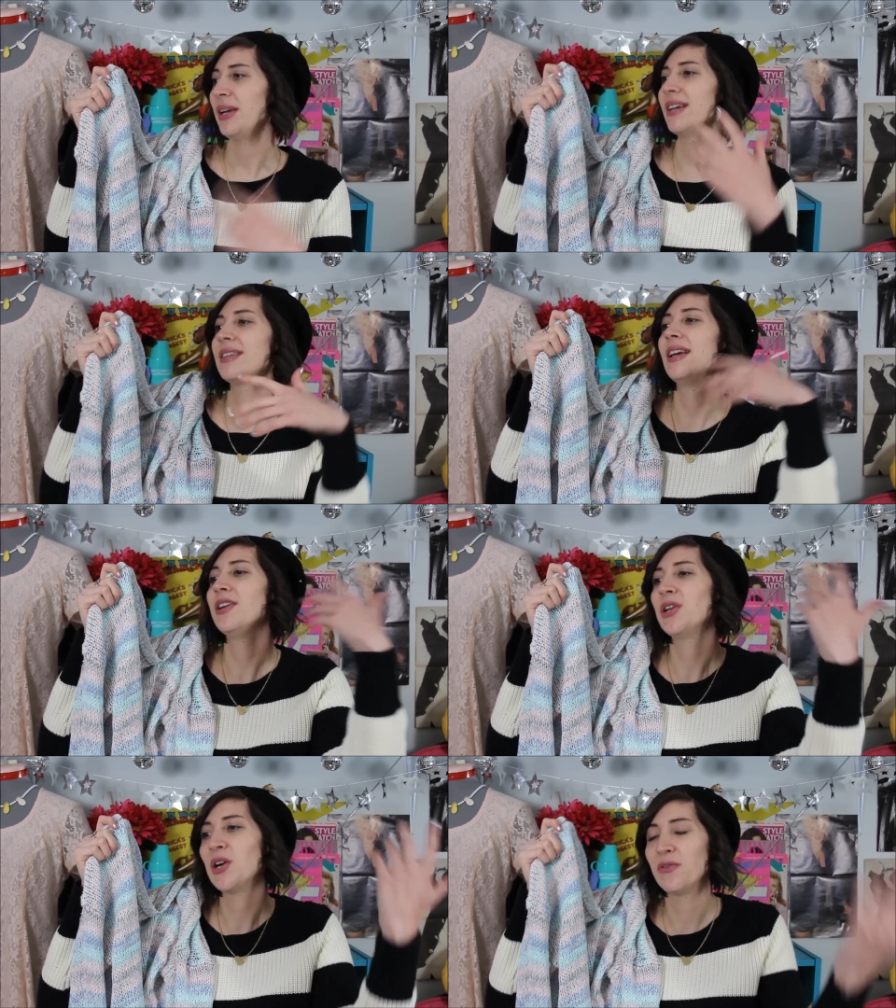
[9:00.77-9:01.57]
because
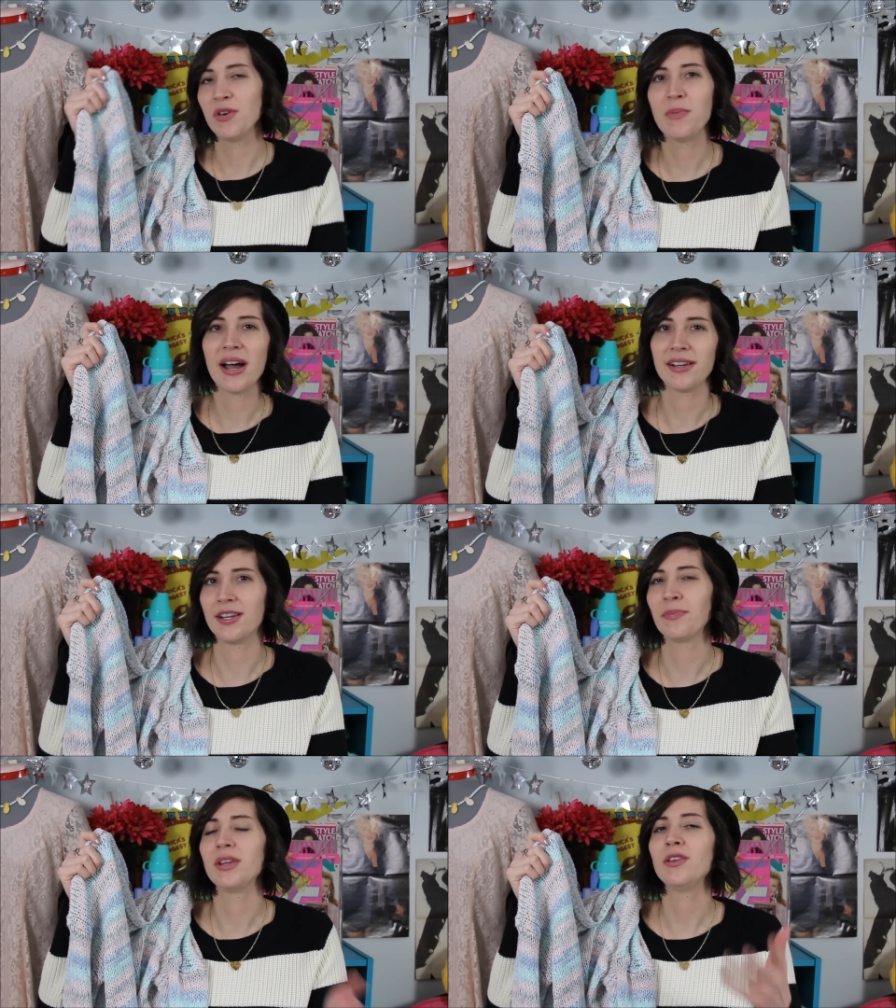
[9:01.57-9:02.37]
then you know if you buy
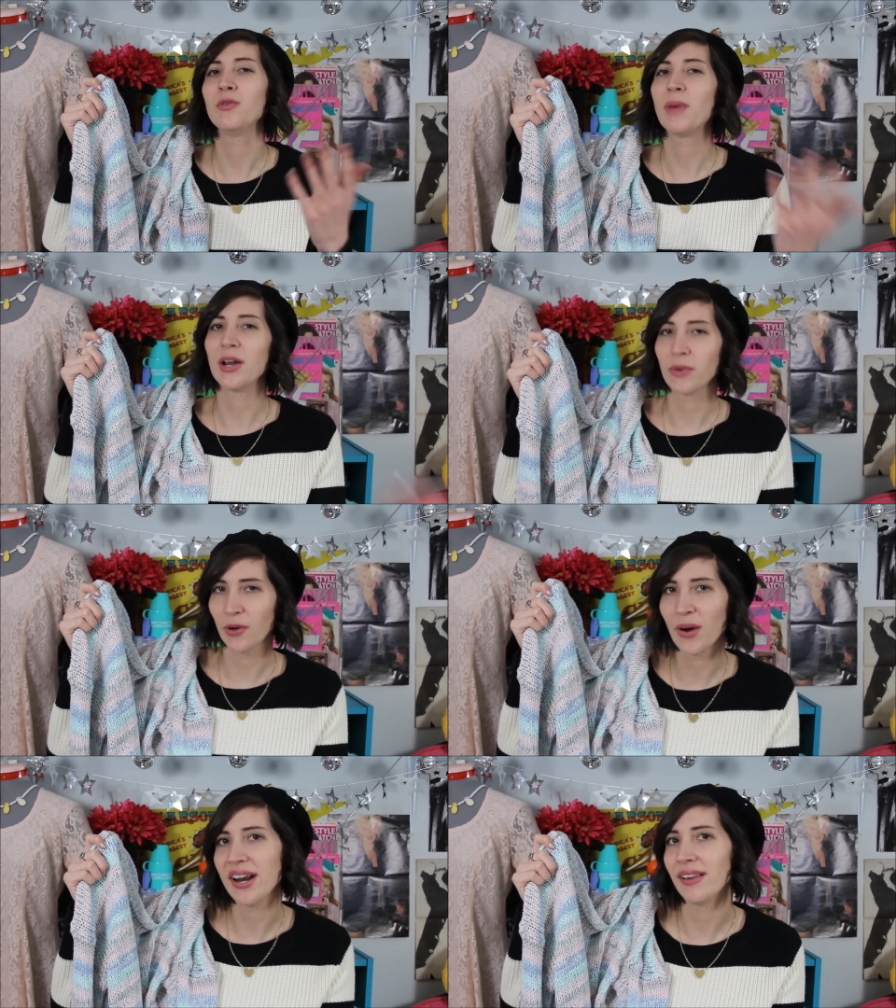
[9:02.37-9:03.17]
something you might
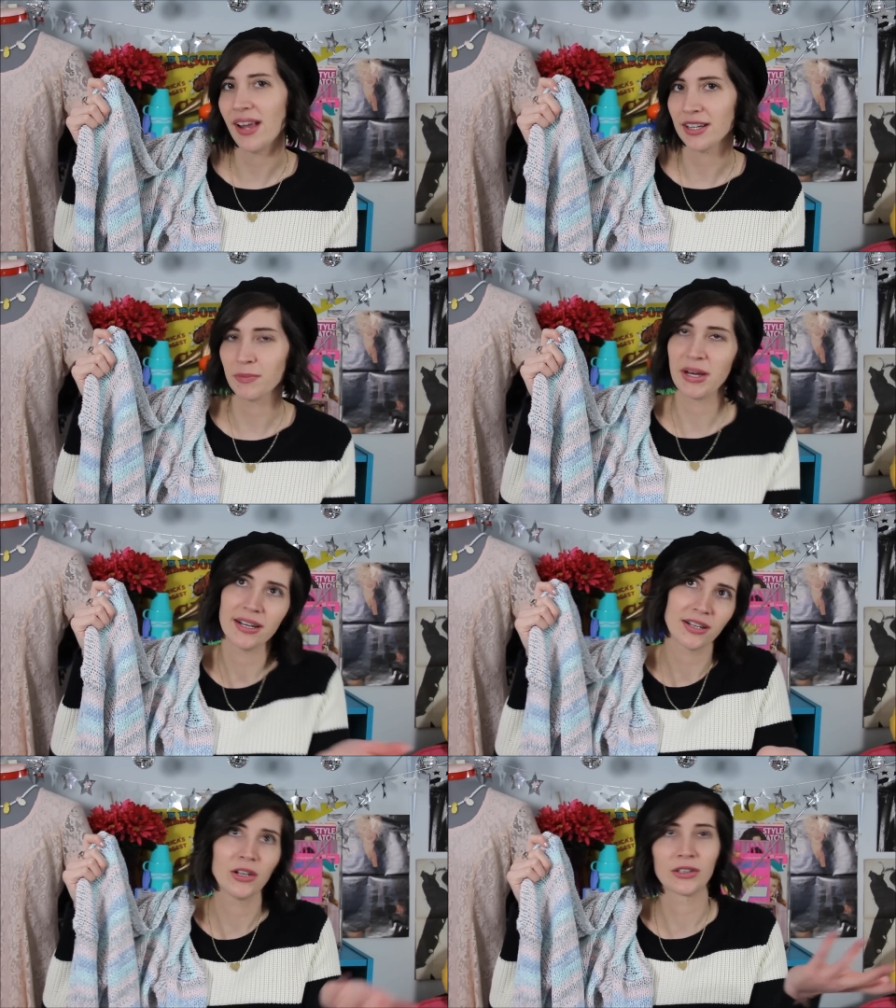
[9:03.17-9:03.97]
regret it less
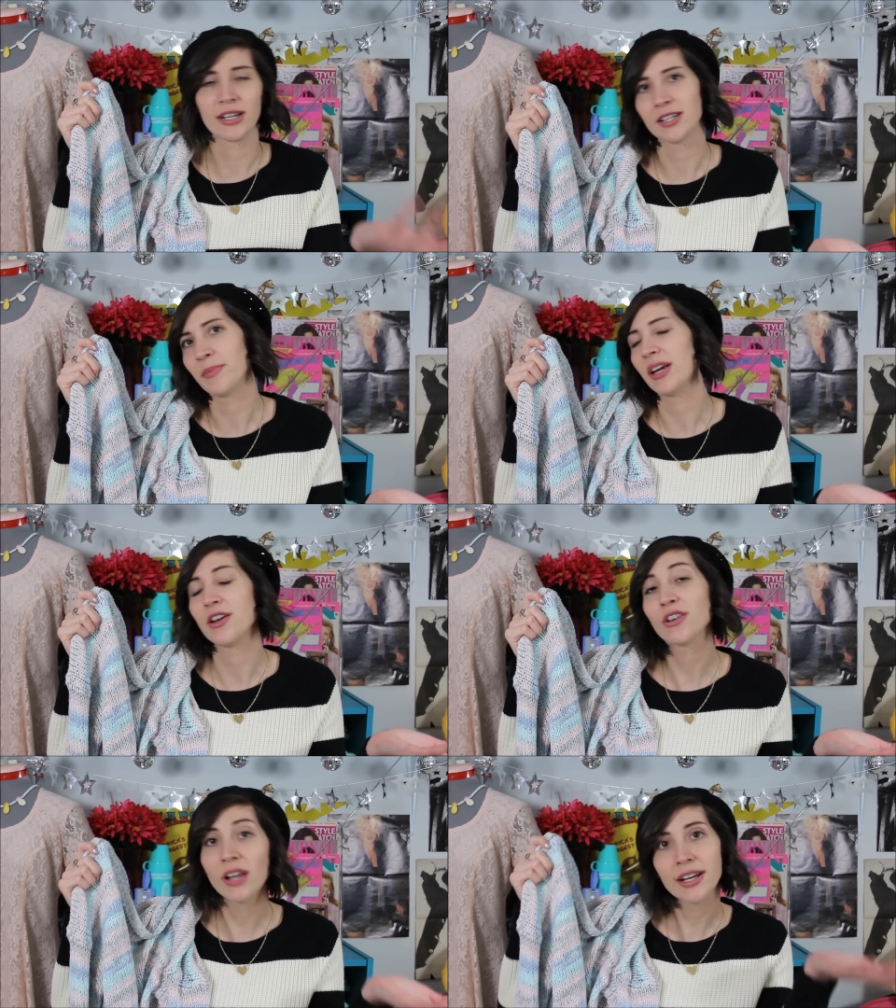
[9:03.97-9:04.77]
because it looks like something
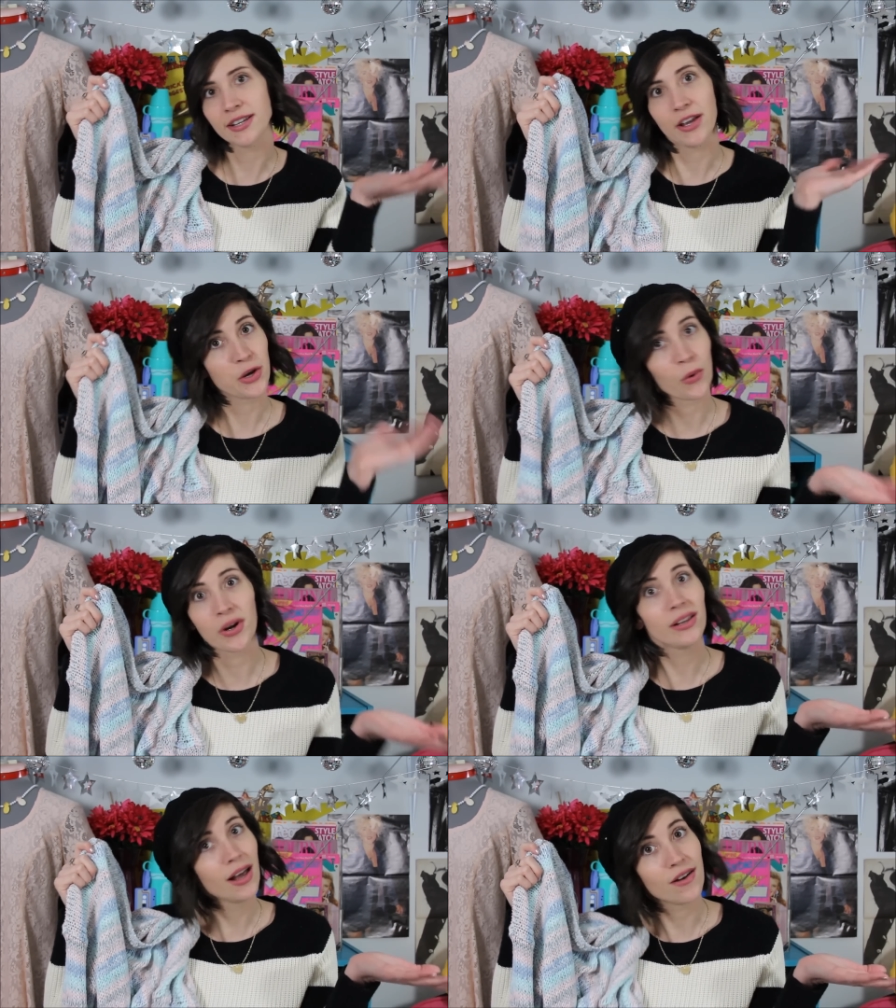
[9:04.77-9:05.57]
in your closet that you
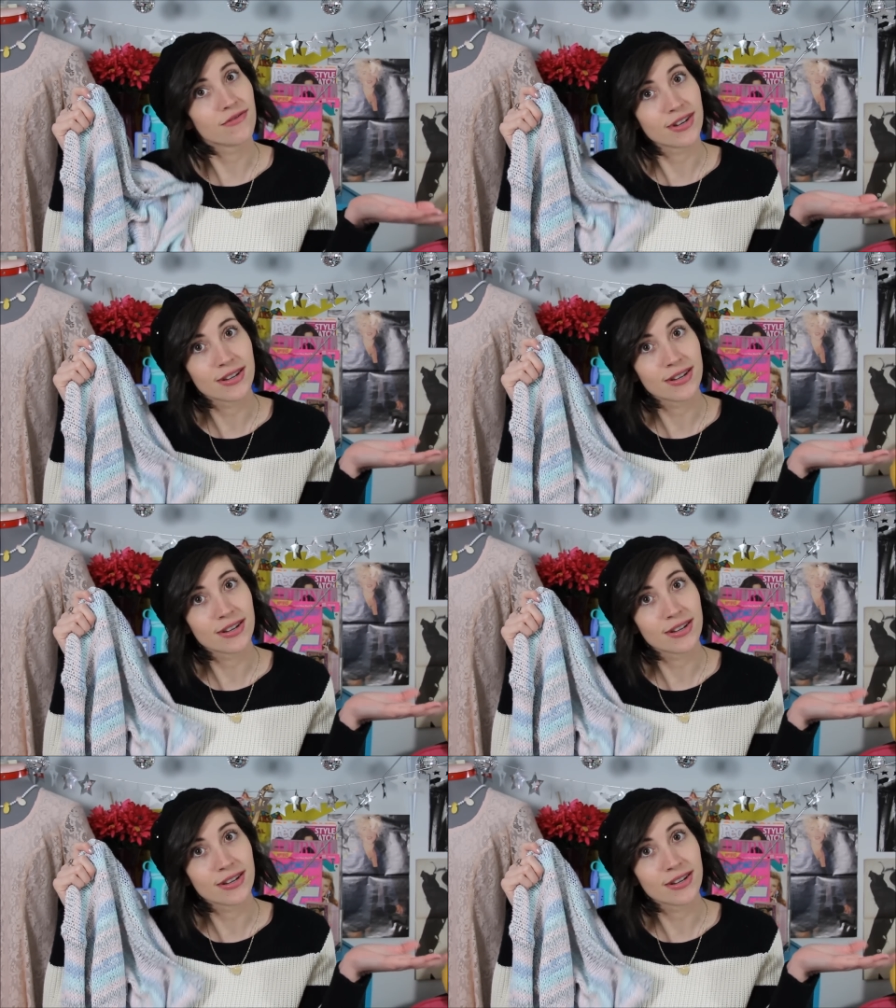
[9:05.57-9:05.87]
already love.